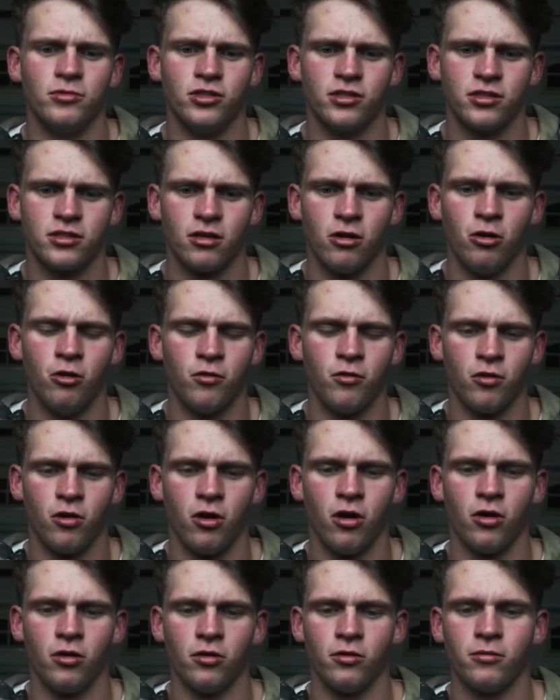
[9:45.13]
just
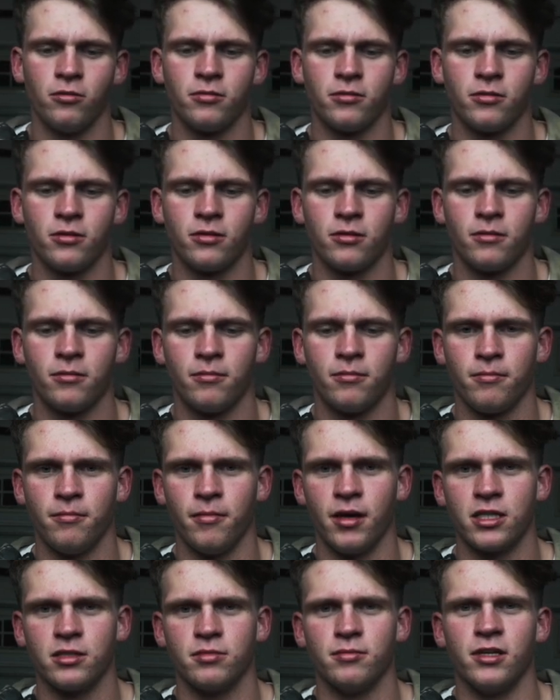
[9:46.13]
overall
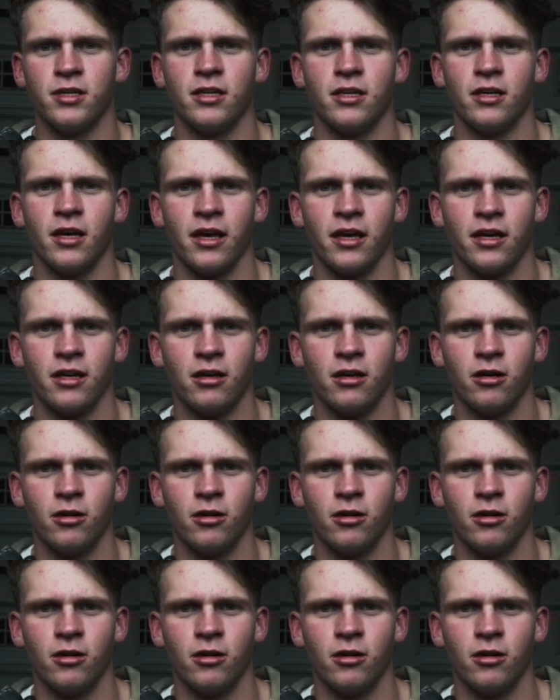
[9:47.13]
makes me a